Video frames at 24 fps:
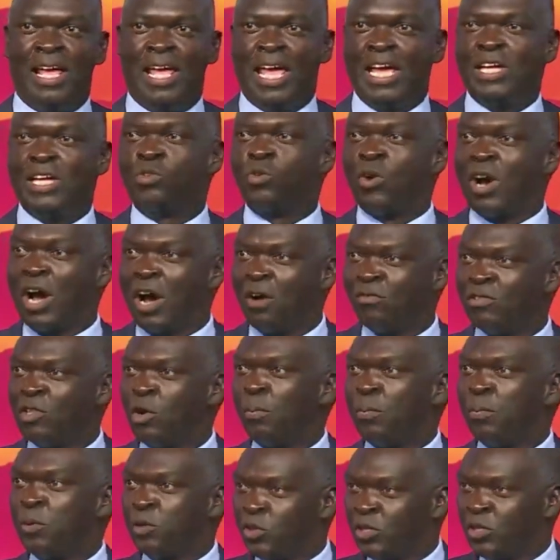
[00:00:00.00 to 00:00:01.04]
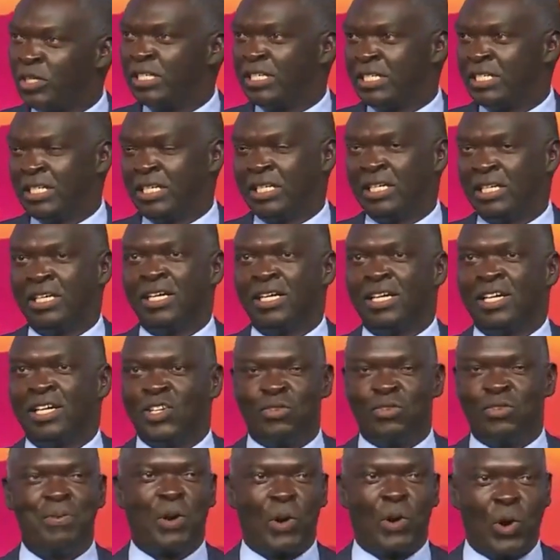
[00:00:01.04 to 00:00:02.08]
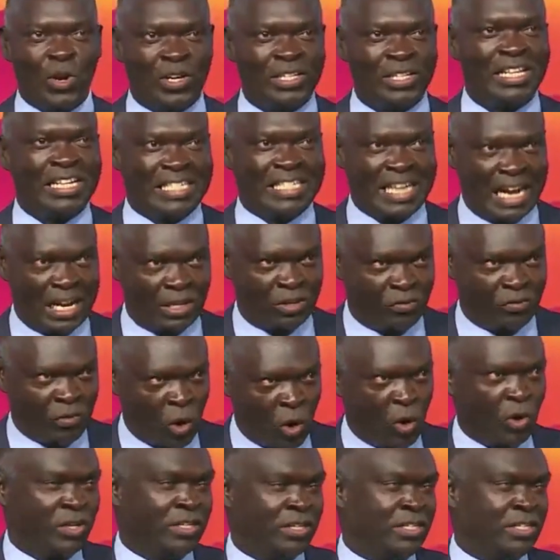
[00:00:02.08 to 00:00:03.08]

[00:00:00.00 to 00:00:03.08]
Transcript: and to have the opportunity to be called the child of God.